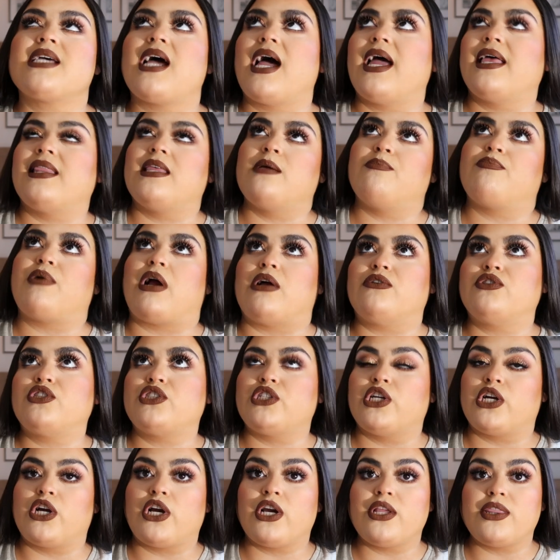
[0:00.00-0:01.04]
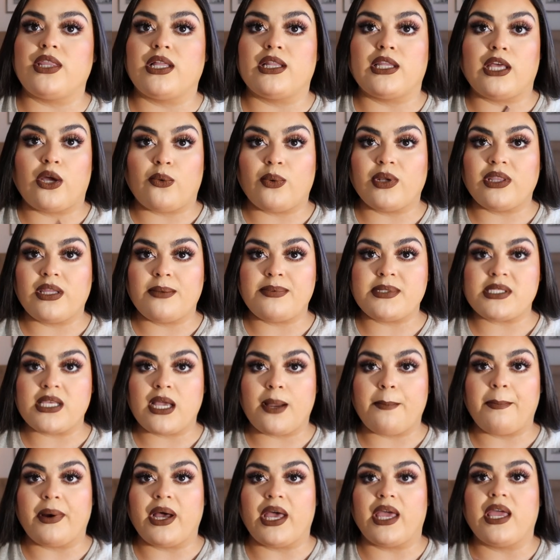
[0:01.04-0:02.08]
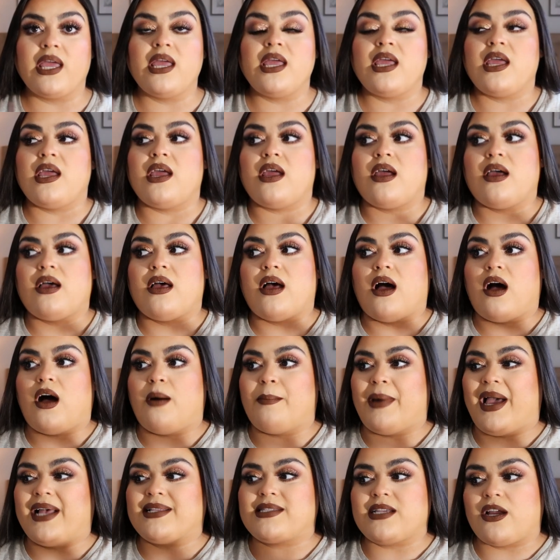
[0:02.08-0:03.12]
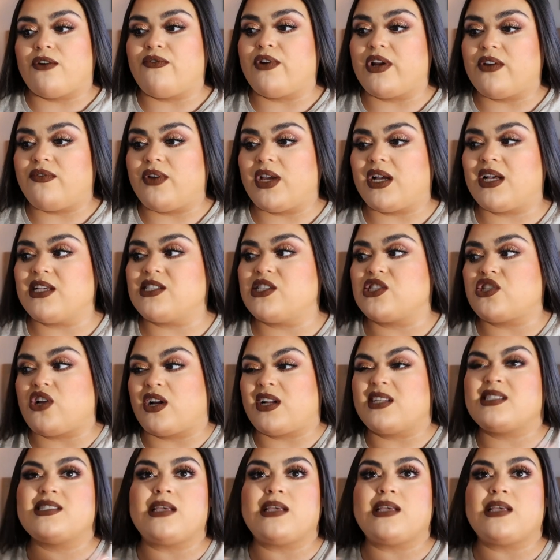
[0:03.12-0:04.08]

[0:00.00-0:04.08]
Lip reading: Kylie Brown Sugar, the liquid lipstick, but I had to get rid of it because it started